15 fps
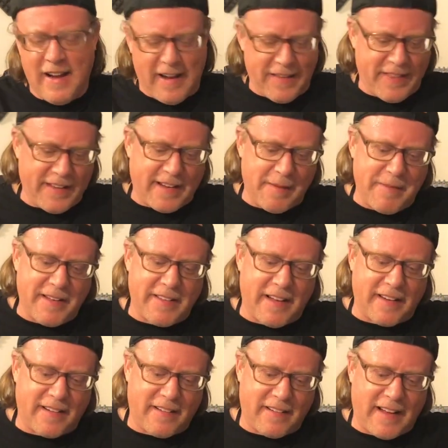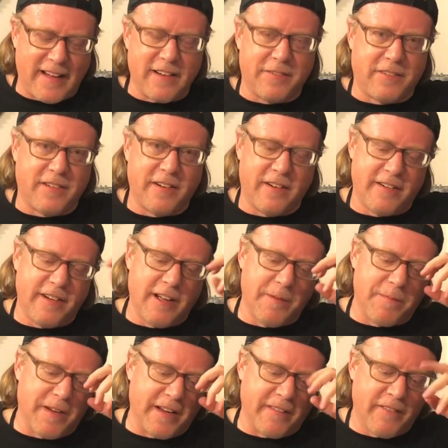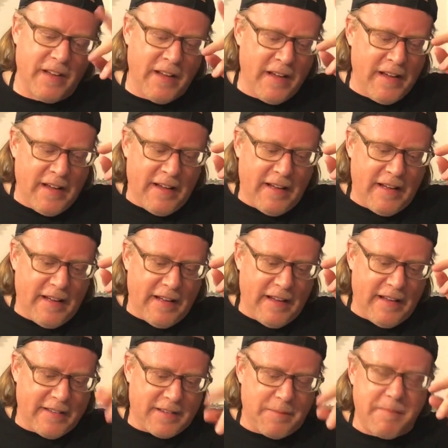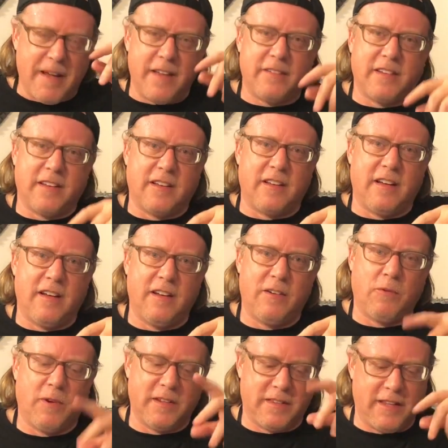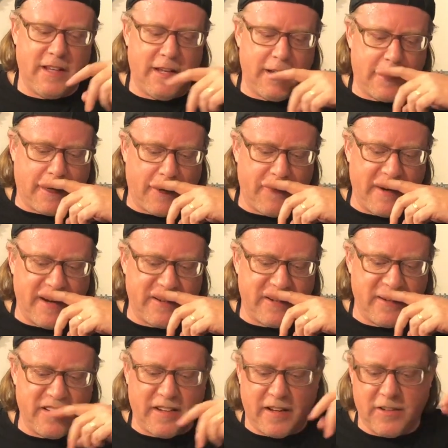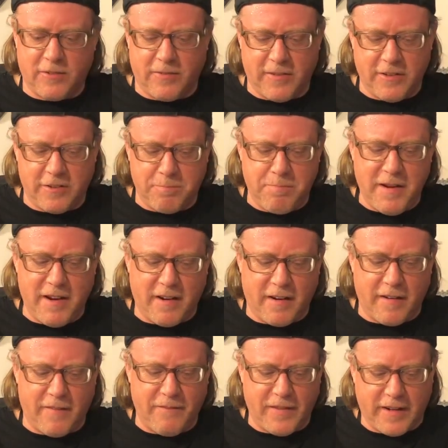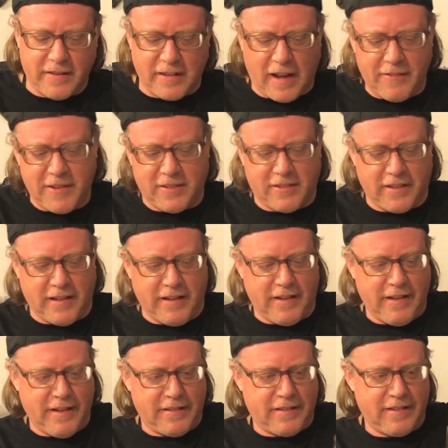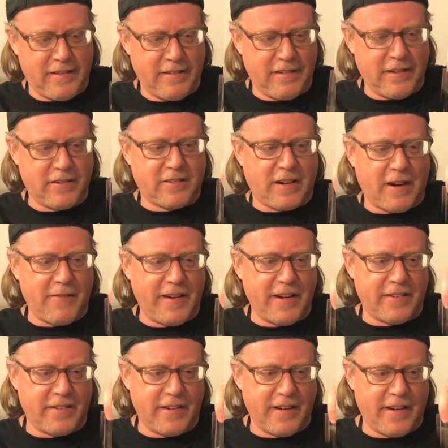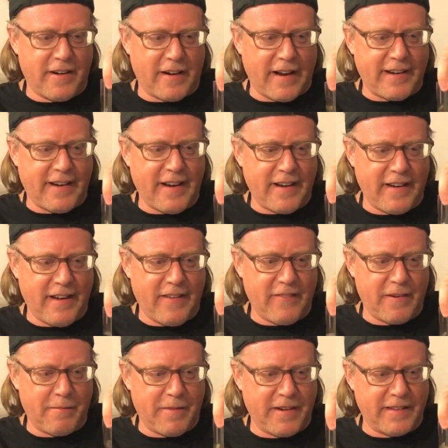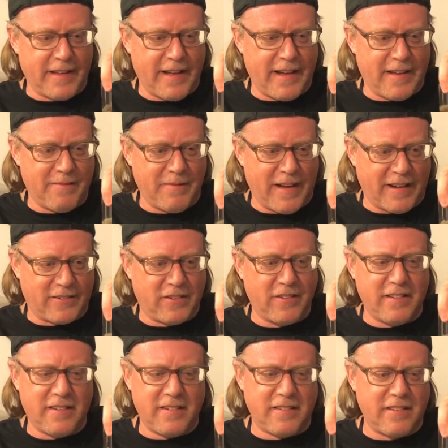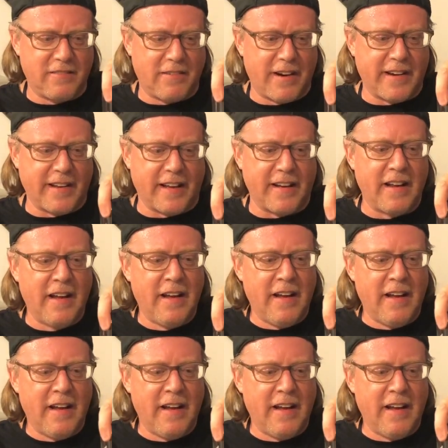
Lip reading: I think I made that kind of clear in the opening. It's amazing what the carbonation does for this beer, because obviously there's carbonation in here. I can't even bring the head back. So this isn't ready yet.